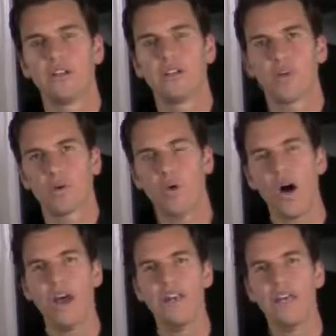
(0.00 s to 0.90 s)
Number
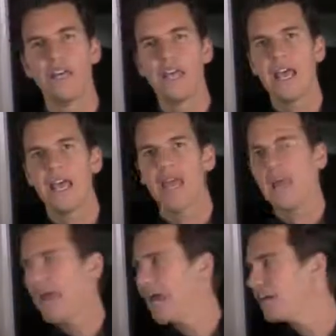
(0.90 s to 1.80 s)
one,
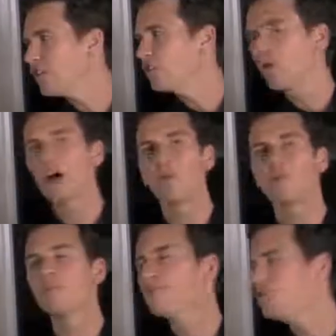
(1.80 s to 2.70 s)
and you help
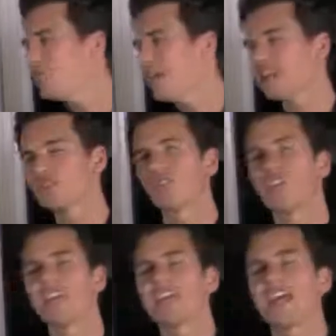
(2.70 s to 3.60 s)
them do that so
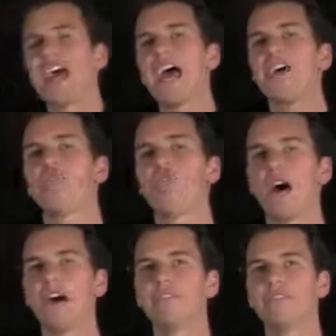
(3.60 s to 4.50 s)
that they can have
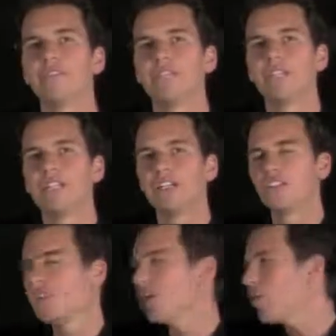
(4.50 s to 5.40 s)
what?
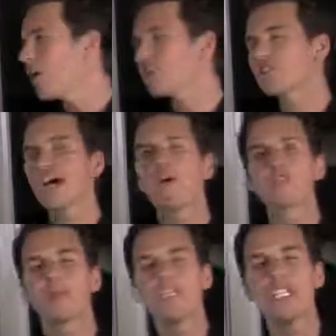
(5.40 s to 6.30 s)
So you don't want to just help
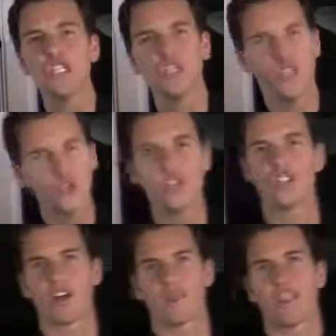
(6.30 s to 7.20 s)
somebody do
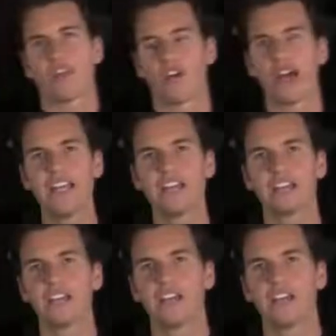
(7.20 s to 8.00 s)
something, right?